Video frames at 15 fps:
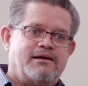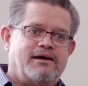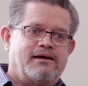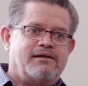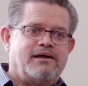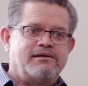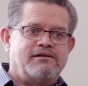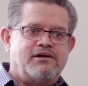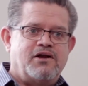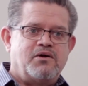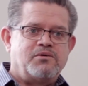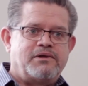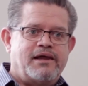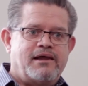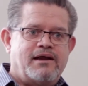I'd like to
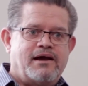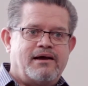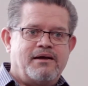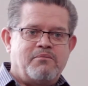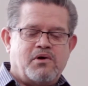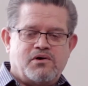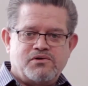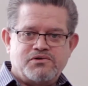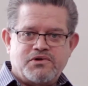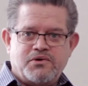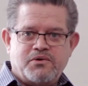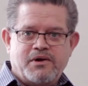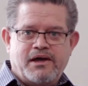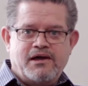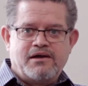note that I am
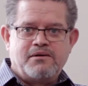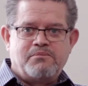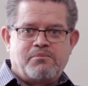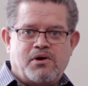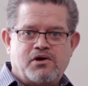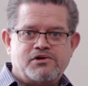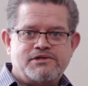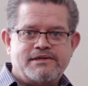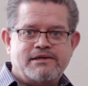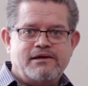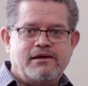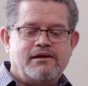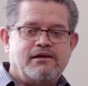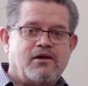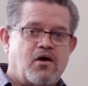also a person
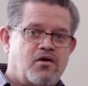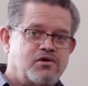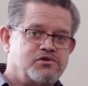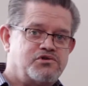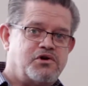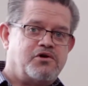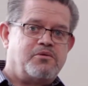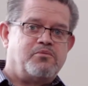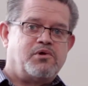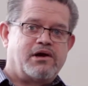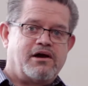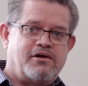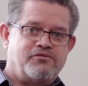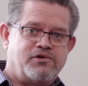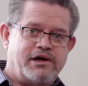in long-term
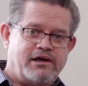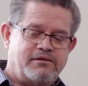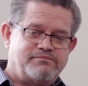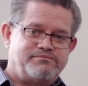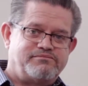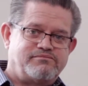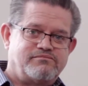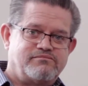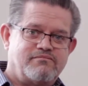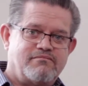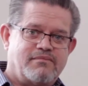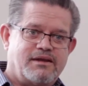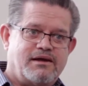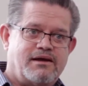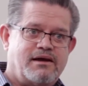recovery.
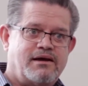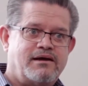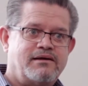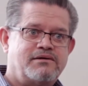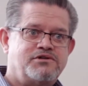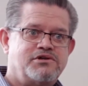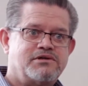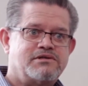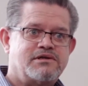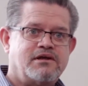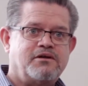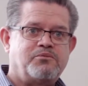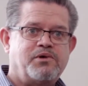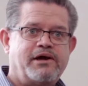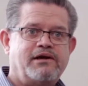I just
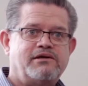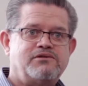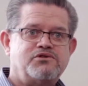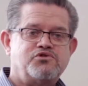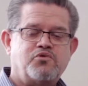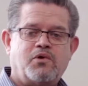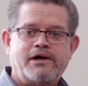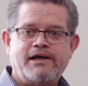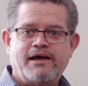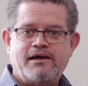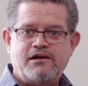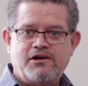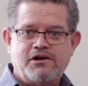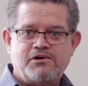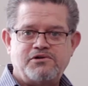celebrated
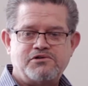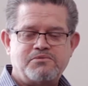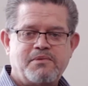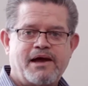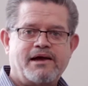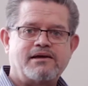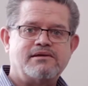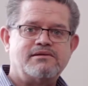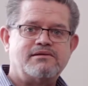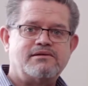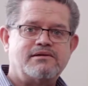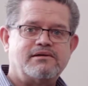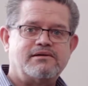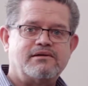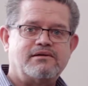28 years back in
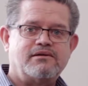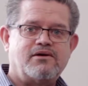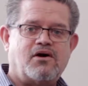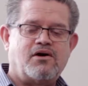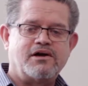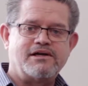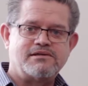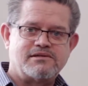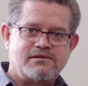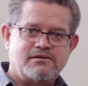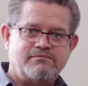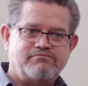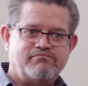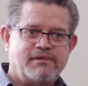August.